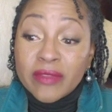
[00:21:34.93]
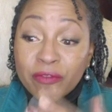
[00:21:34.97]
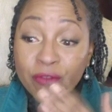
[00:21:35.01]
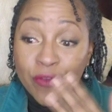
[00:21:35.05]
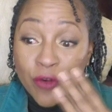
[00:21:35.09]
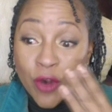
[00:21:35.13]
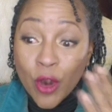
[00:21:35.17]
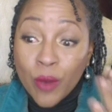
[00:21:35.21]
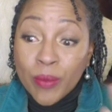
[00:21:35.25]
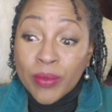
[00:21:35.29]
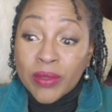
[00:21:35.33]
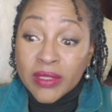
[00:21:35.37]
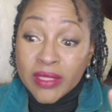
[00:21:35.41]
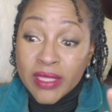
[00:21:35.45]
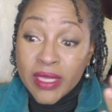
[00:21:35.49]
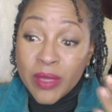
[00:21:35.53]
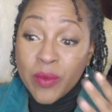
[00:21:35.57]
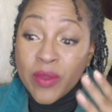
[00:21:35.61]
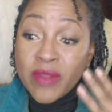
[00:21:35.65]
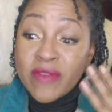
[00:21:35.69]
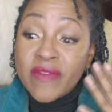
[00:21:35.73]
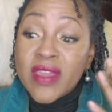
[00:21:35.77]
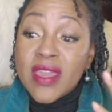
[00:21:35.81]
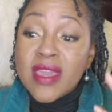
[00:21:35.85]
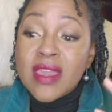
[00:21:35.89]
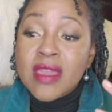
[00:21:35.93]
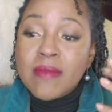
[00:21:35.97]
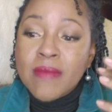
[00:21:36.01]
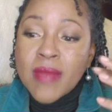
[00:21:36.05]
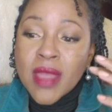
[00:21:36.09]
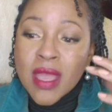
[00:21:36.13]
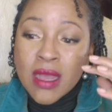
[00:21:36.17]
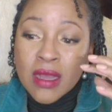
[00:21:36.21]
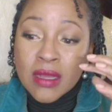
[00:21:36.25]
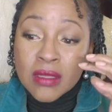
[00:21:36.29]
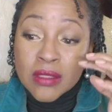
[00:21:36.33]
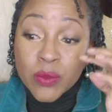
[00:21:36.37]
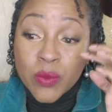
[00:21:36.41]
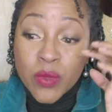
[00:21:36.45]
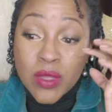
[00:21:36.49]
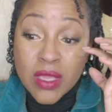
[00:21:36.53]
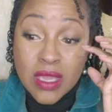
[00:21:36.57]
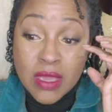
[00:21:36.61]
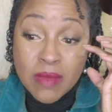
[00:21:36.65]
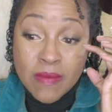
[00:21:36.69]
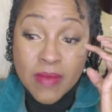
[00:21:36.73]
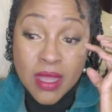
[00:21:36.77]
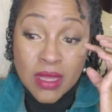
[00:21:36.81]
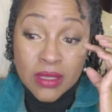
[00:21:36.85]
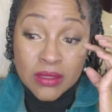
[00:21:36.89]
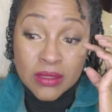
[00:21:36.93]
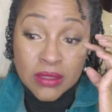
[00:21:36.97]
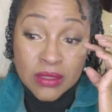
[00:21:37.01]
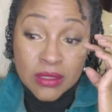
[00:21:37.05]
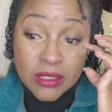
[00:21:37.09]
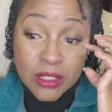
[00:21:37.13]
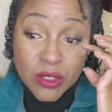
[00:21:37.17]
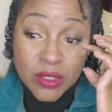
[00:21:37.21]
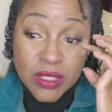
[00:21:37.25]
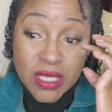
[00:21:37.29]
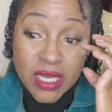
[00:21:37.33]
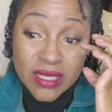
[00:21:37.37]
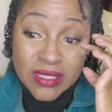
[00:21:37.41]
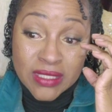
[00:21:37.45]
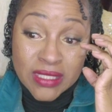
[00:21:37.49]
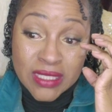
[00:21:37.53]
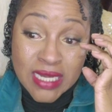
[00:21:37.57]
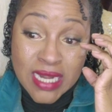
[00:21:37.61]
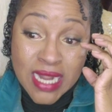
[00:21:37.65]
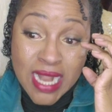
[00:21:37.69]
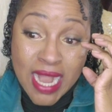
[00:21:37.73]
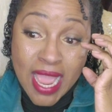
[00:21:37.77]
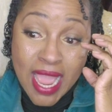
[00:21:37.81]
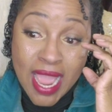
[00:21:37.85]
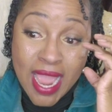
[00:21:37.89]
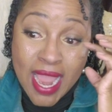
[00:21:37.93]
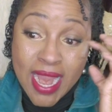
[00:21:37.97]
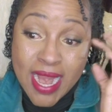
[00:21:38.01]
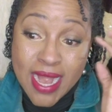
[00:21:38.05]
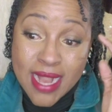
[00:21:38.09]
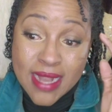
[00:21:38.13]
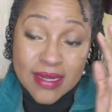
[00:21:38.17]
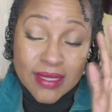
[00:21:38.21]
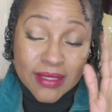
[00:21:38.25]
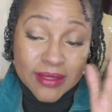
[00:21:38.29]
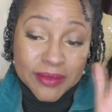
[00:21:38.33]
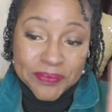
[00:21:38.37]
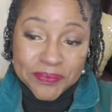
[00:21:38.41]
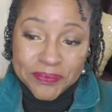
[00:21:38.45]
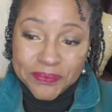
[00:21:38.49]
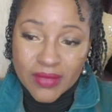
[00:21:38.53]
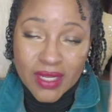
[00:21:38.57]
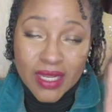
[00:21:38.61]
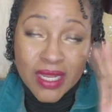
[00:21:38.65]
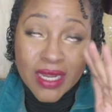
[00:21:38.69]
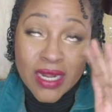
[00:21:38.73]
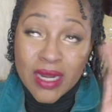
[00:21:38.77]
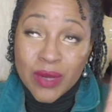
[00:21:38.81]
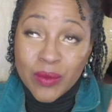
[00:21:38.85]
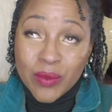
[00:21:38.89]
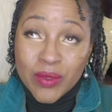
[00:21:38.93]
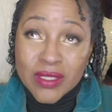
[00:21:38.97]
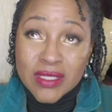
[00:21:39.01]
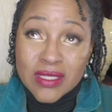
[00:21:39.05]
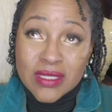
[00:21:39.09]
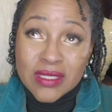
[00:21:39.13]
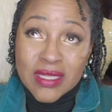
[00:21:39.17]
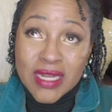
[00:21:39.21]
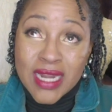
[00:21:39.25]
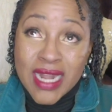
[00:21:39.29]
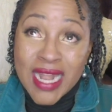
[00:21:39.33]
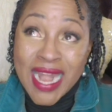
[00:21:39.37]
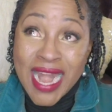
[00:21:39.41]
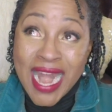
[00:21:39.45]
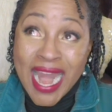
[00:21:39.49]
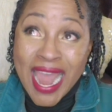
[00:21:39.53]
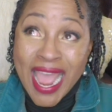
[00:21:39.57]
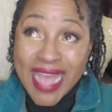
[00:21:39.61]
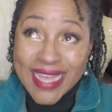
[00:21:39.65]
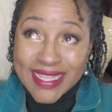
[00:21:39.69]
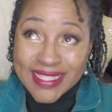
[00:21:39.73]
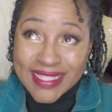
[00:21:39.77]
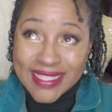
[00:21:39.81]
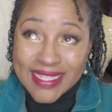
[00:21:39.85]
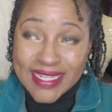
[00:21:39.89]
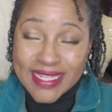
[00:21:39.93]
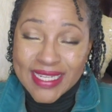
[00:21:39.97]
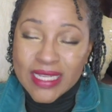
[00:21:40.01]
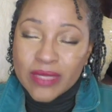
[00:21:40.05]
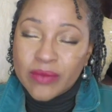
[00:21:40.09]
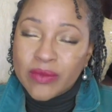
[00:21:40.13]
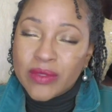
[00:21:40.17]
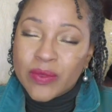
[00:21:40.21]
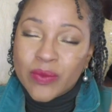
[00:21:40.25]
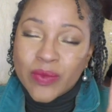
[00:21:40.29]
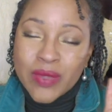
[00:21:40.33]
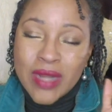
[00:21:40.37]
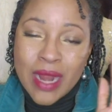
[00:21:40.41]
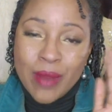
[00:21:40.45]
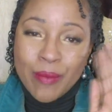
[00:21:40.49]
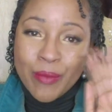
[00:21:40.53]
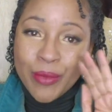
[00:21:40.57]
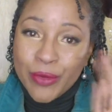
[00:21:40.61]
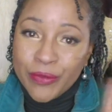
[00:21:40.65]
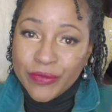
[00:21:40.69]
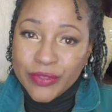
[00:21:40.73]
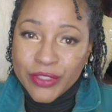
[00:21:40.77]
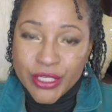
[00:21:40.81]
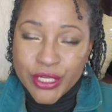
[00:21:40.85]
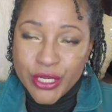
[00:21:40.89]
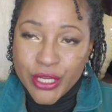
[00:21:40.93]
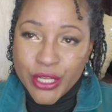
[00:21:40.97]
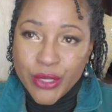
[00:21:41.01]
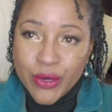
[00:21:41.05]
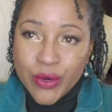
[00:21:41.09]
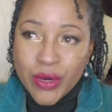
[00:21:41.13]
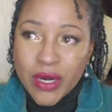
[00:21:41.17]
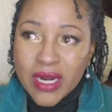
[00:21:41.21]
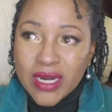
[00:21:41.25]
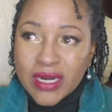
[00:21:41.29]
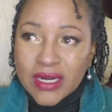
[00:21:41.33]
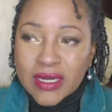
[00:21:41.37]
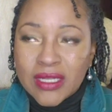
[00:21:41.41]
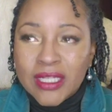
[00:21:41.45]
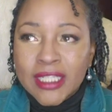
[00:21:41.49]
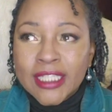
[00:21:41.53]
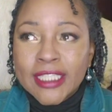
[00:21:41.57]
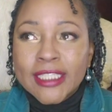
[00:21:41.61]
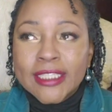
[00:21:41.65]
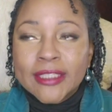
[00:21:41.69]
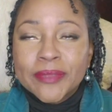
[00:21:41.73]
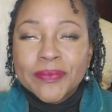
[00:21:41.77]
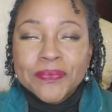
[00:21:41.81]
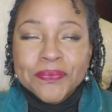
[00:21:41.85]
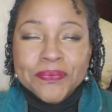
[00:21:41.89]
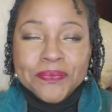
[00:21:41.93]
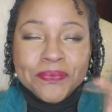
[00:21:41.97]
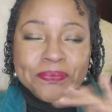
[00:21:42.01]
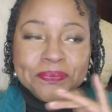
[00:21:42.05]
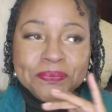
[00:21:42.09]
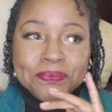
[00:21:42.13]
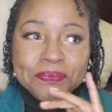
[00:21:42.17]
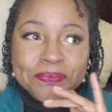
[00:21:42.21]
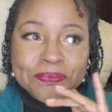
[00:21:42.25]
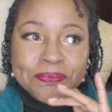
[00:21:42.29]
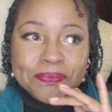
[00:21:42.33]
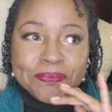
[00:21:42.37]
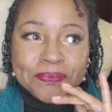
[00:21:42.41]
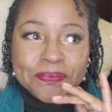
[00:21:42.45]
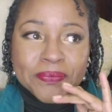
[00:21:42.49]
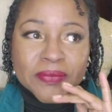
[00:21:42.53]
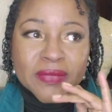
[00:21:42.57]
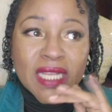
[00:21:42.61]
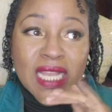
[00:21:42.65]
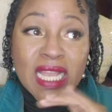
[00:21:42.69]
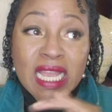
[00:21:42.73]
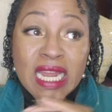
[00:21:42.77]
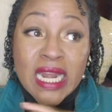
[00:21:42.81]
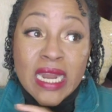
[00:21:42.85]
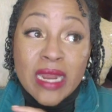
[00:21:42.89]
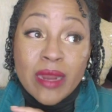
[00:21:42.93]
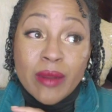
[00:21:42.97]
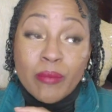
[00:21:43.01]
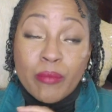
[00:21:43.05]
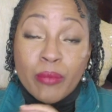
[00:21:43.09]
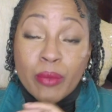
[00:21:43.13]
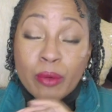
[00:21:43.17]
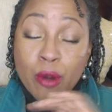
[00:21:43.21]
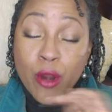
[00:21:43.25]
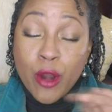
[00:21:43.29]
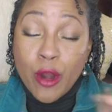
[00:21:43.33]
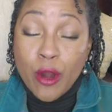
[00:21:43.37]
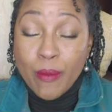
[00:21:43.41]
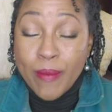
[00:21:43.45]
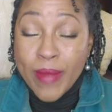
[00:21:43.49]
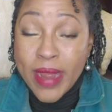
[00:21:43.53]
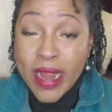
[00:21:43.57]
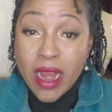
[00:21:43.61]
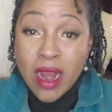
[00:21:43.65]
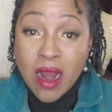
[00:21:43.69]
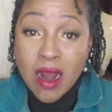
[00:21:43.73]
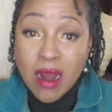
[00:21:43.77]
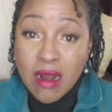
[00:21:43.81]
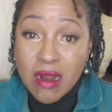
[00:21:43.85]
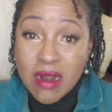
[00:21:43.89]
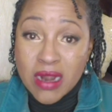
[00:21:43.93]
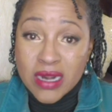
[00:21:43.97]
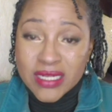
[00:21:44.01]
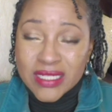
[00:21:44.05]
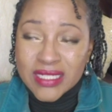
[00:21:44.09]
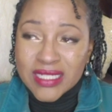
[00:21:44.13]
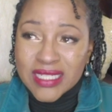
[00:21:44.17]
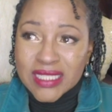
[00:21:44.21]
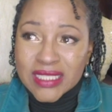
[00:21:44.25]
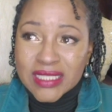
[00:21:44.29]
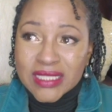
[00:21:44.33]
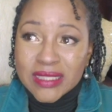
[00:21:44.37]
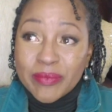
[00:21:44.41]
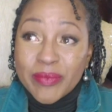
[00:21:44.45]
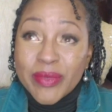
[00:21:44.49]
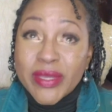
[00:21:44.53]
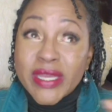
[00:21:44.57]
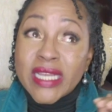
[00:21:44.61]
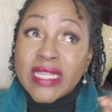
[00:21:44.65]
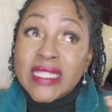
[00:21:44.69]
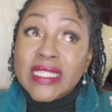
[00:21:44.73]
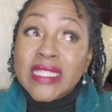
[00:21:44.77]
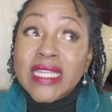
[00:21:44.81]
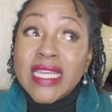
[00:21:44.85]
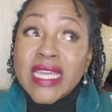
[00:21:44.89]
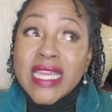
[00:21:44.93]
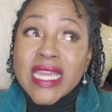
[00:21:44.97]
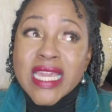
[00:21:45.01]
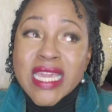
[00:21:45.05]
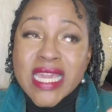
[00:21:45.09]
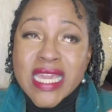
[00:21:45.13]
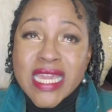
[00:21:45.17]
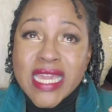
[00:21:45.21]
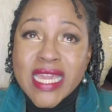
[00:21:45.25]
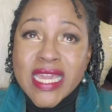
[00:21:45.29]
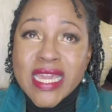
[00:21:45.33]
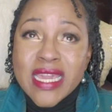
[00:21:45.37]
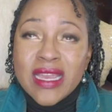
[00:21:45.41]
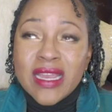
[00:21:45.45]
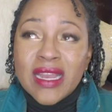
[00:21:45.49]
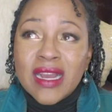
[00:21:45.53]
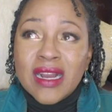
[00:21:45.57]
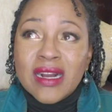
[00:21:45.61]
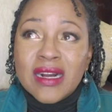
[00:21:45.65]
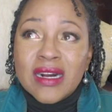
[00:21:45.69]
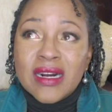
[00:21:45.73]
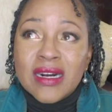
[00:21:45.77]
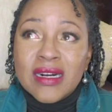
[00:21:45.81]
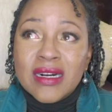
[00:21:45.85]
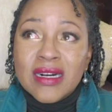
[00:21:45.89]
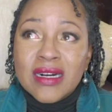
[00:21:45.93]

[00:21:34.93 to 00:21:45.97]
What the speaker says: Verbally, we emailed in 2008, and it was nasty. It was when I moved to New York, and it broke my heart. Because he